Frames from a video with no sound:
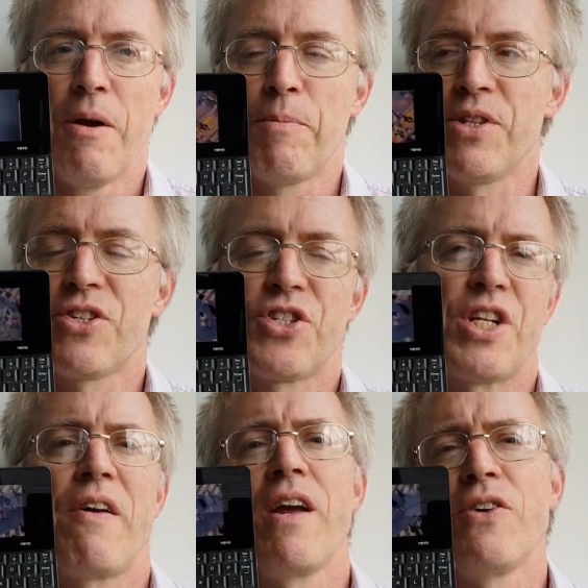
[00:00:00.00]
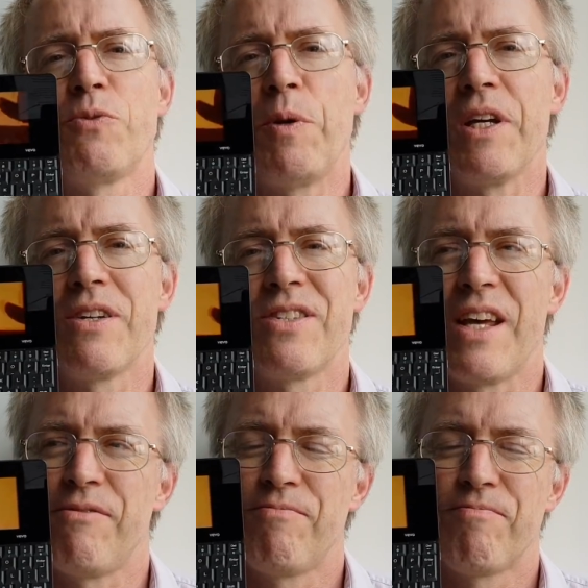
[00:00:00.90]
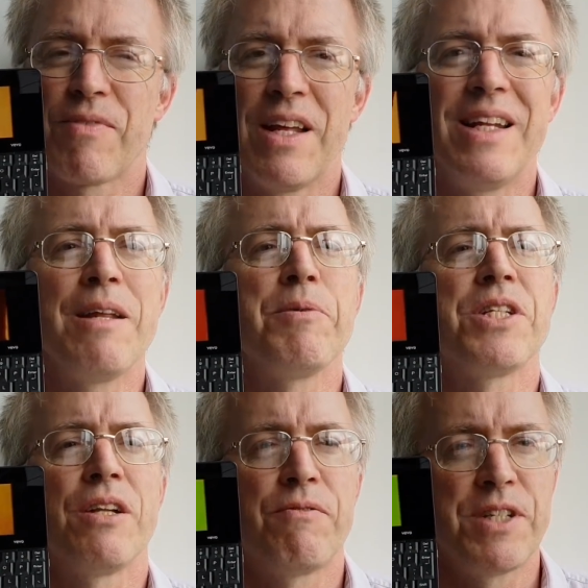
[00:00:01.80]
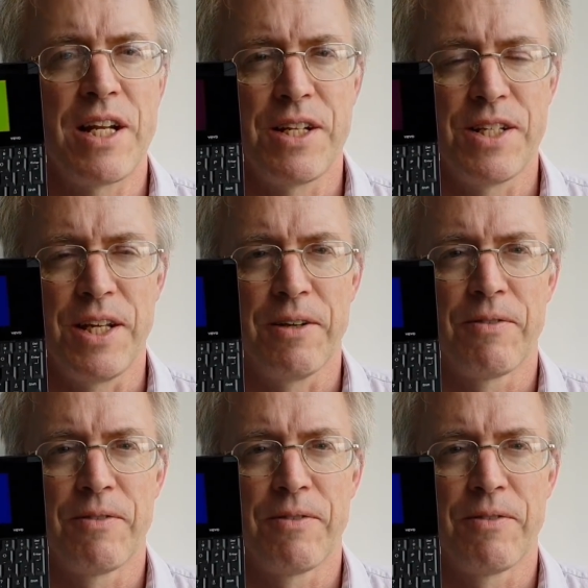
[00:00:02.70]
But the stereo speakers have limited fidelity.